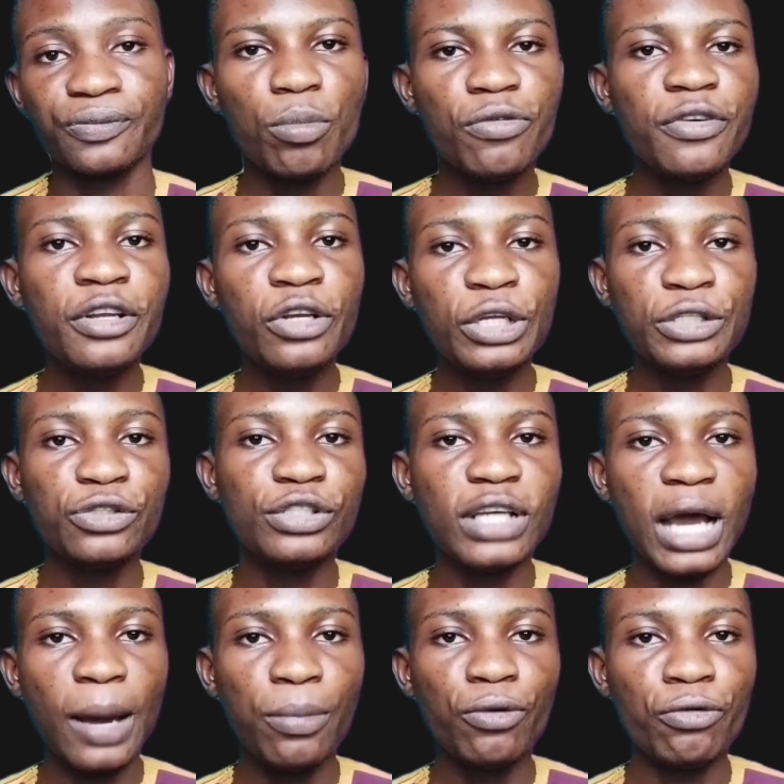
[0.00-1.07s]
Moving into
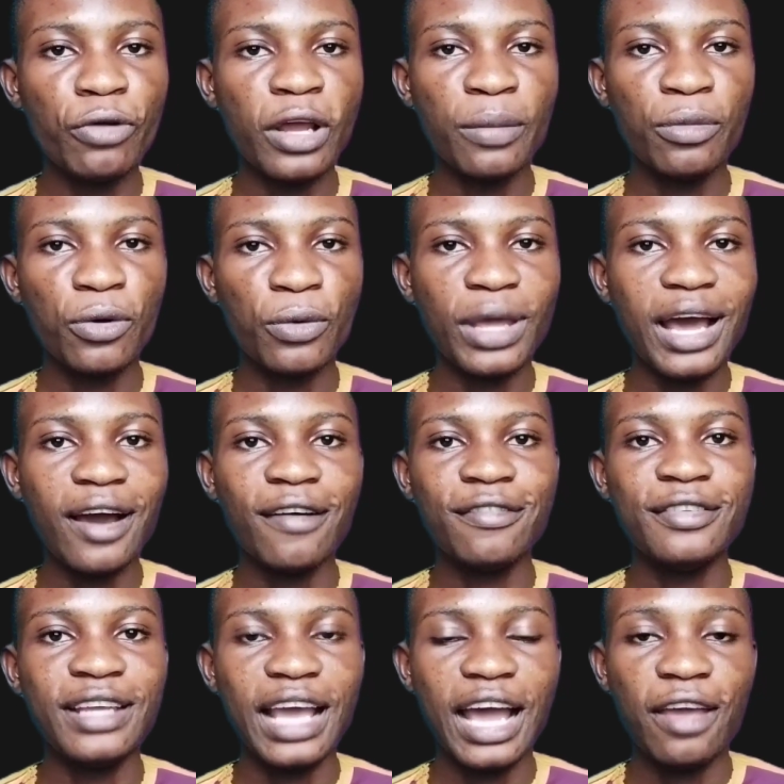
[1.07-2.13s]
the Apple realm, we
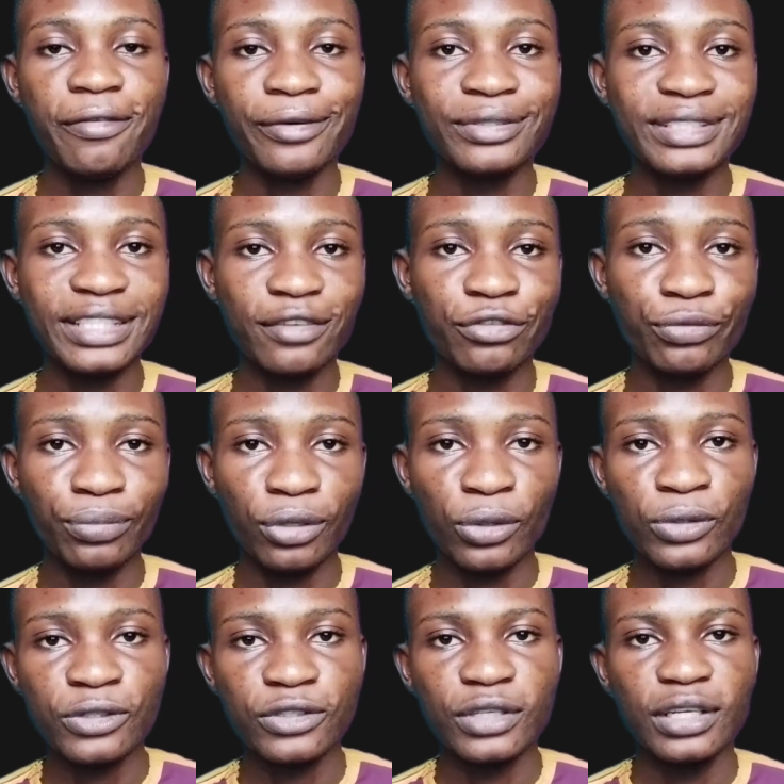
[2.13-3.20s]
have the iPhone 7
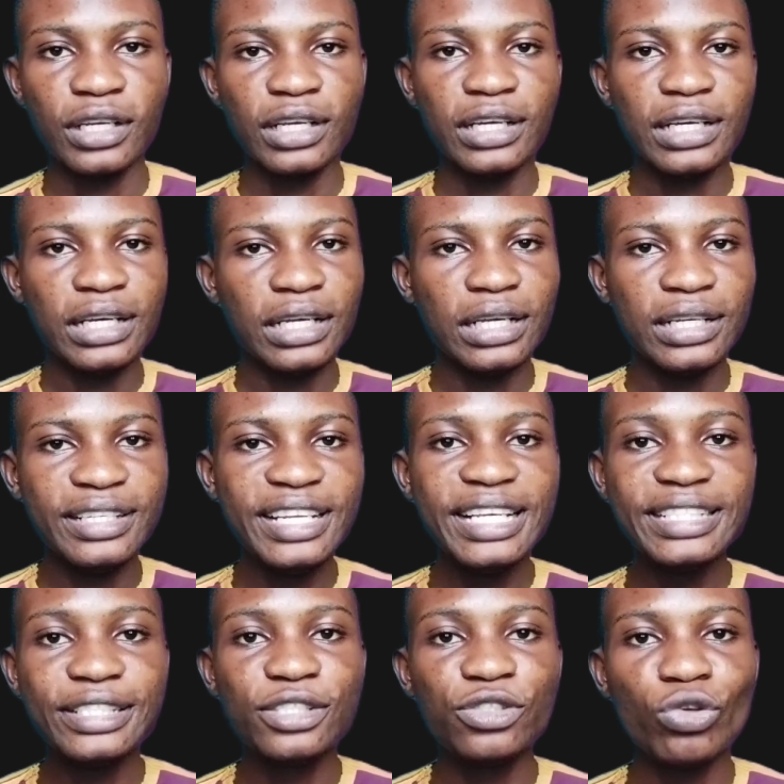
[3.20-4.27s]
Plus.
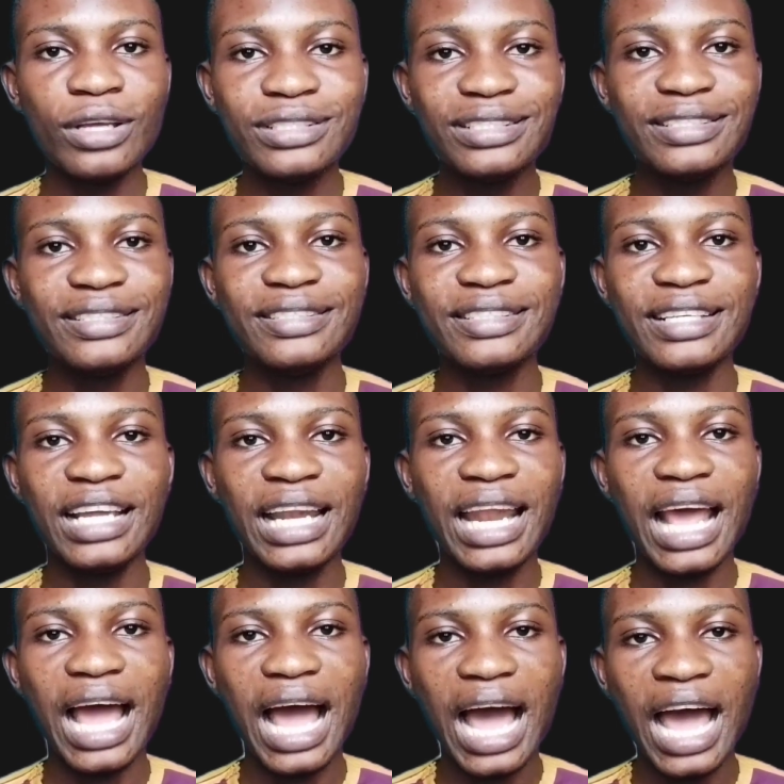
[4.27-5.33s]
This 2016
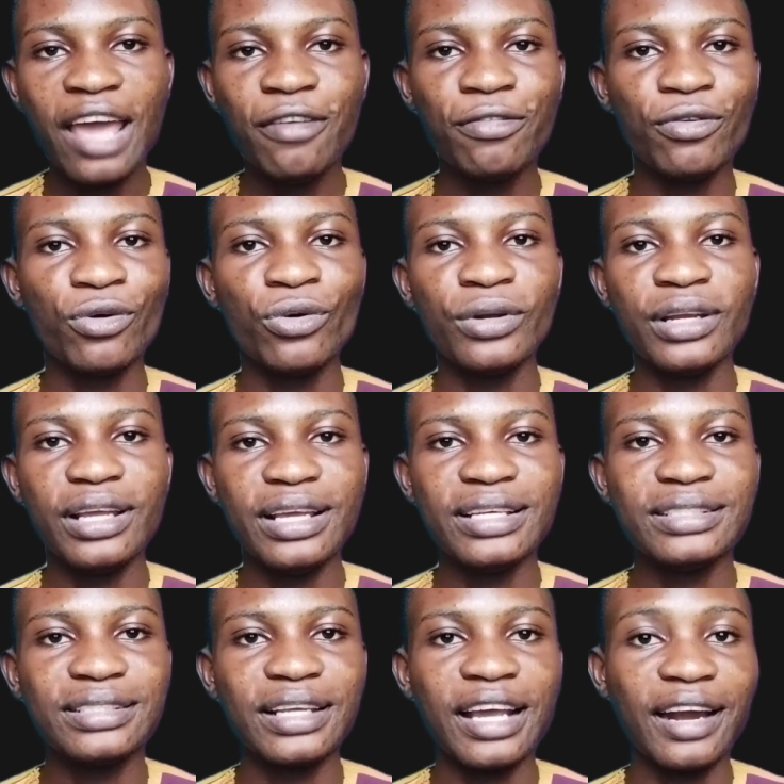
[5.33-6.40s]
iPhone
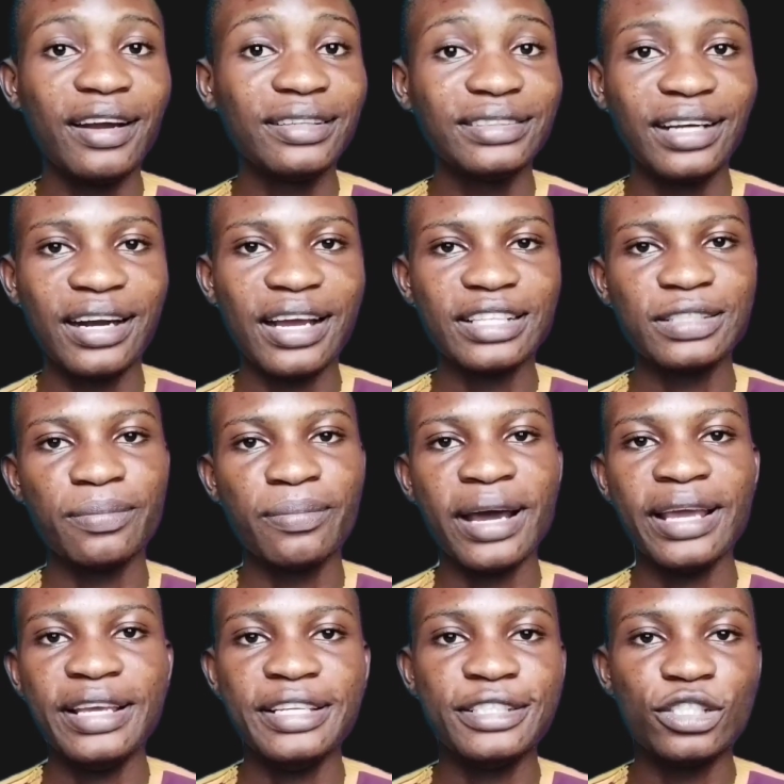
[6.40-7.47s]
is characterized
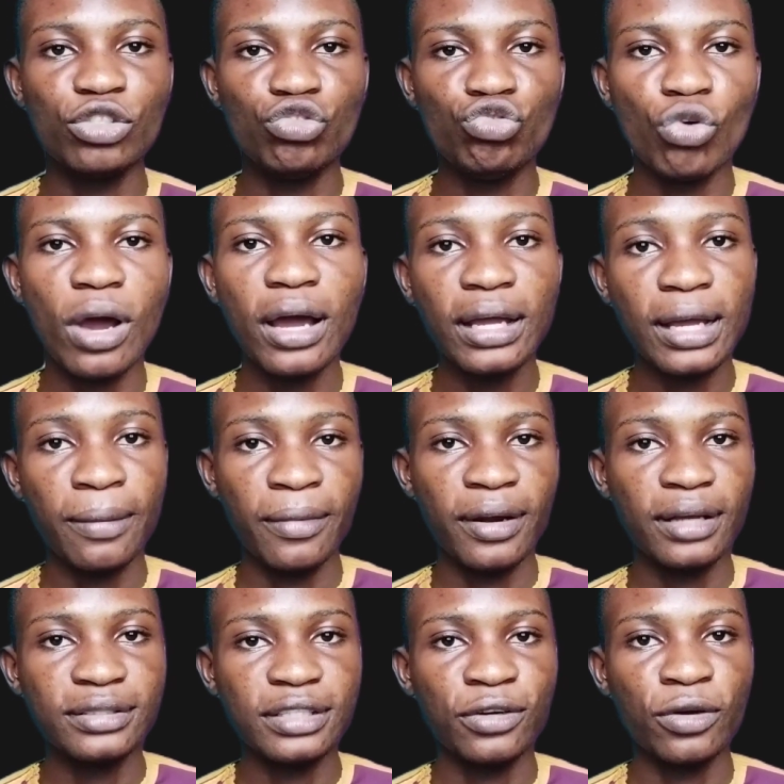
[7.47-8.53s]
by its dual
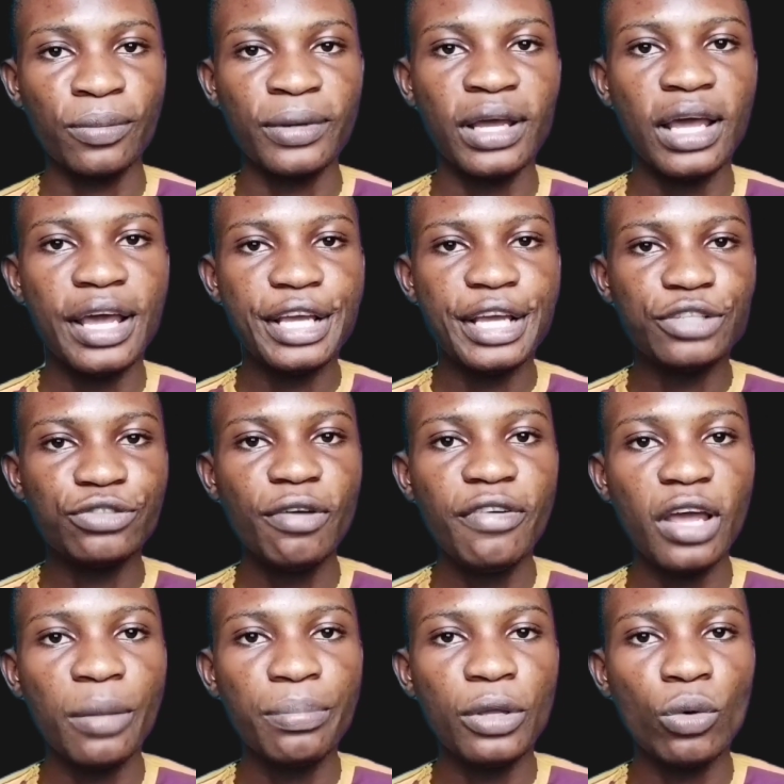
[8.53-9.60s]
camera setup, a
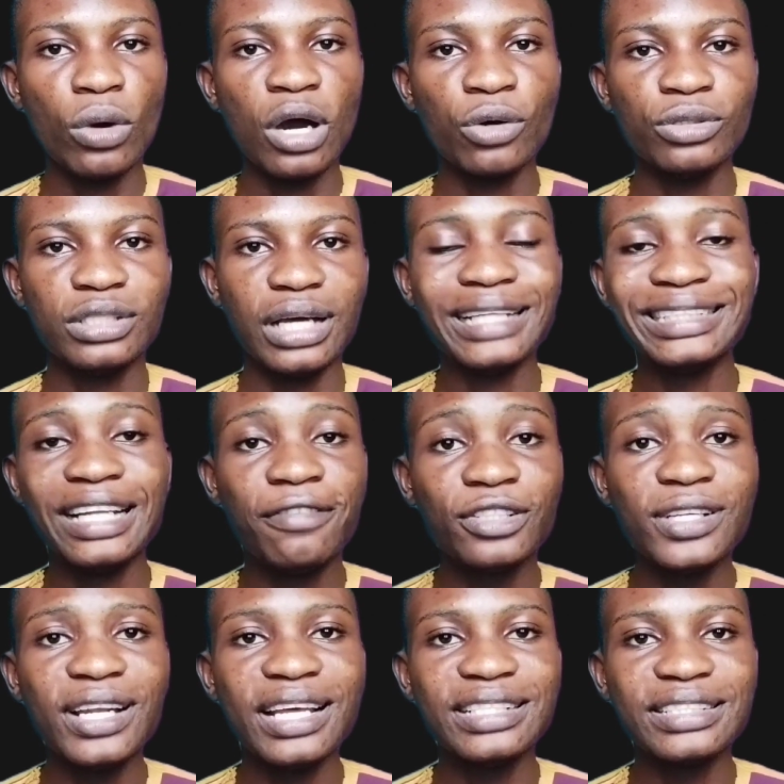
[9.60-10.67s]
12MP wide and
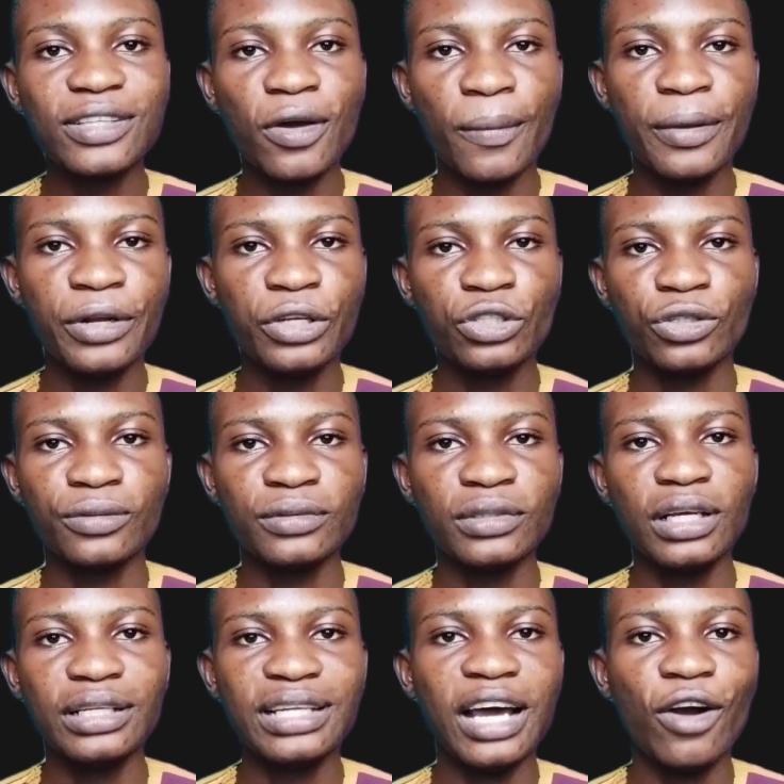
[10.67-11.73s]
telephoto lens combination
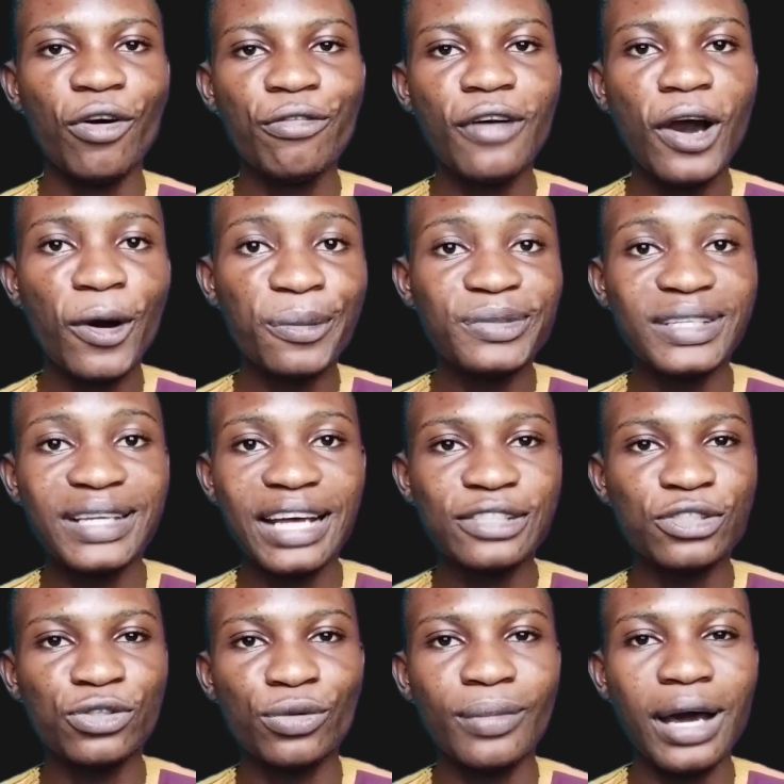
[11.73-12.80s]
that offer optical
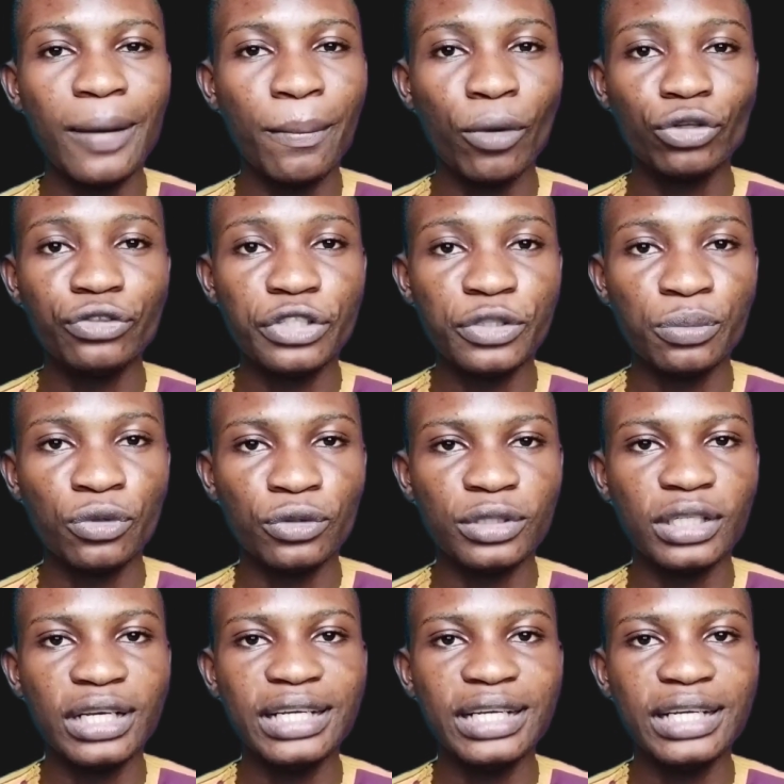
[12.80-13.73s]
zoom and portrait mode.